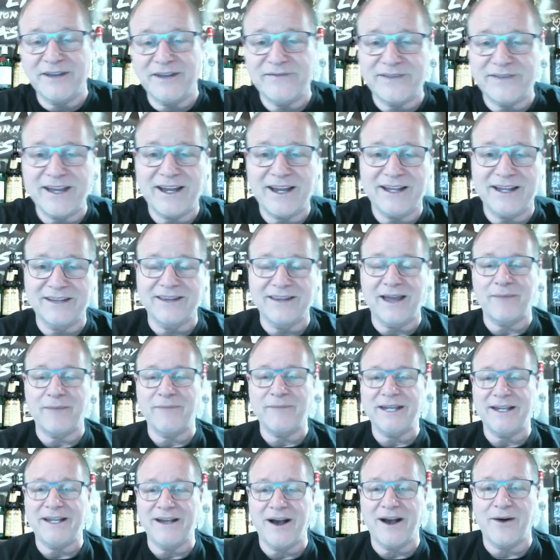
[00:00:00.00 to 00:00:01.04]
If they could let
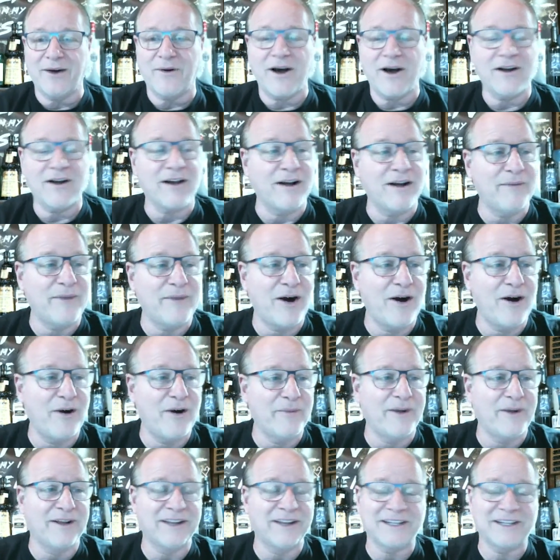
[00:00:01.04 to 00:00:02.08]
me go, I'll come
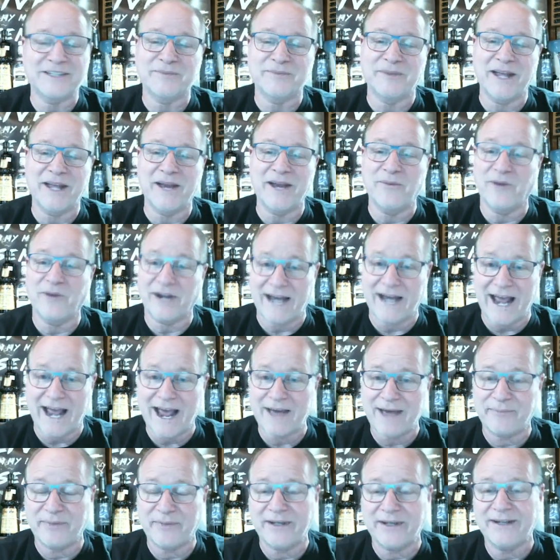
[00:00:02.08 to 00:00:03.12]
home. I'll explain what
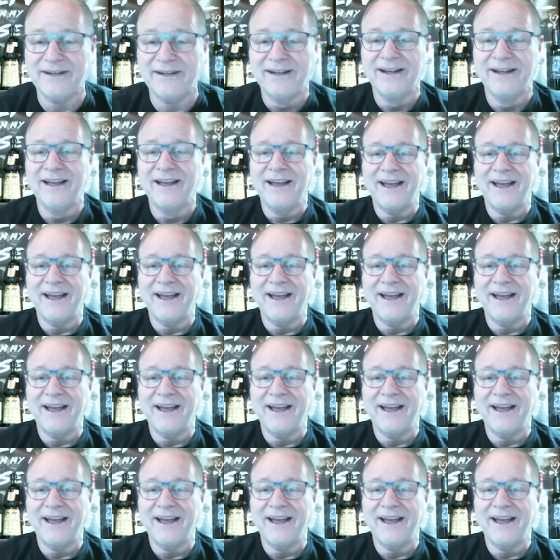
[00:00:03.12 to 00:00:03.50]
happened.